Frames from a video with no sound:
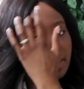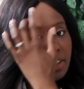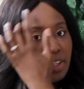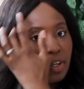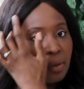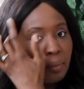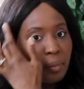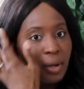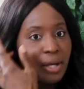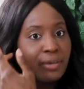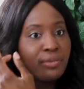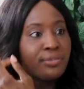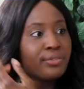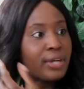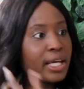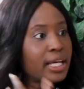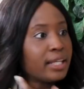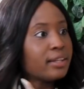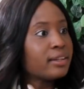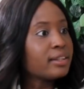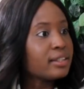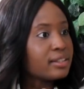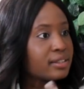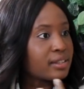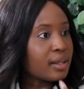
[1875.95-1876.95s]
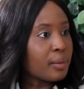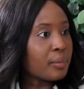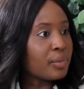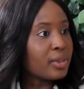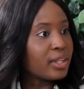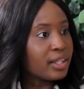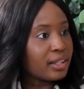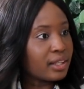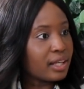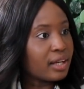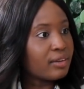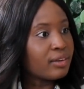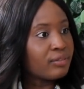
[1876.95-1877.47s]
you know, my faith is
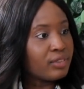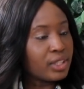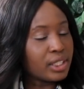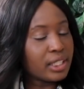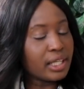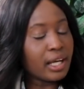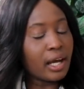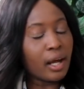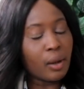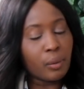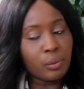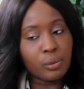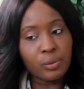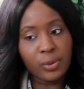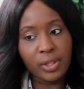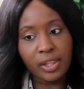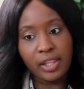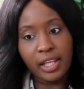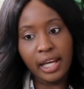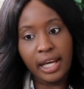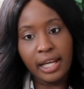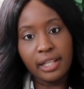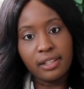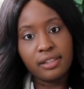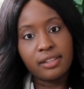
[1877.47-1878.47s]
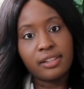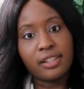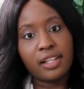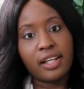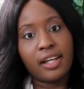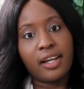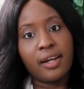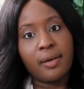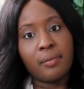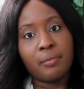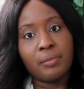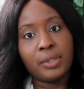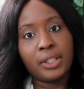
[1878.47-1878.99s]
something that really helped with that,
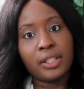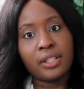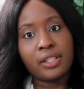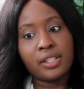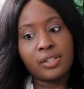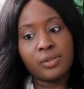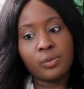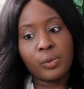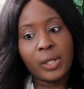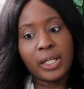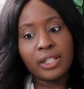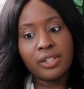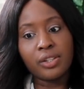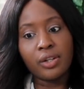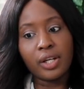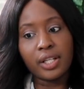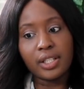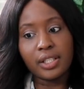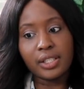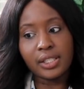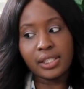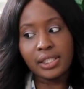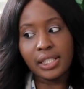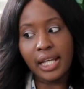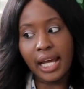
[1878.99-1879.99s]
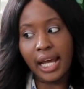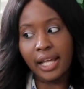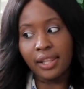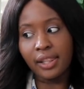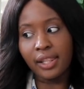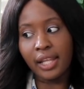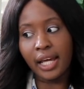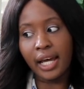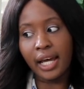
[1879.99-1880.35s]
because when you understand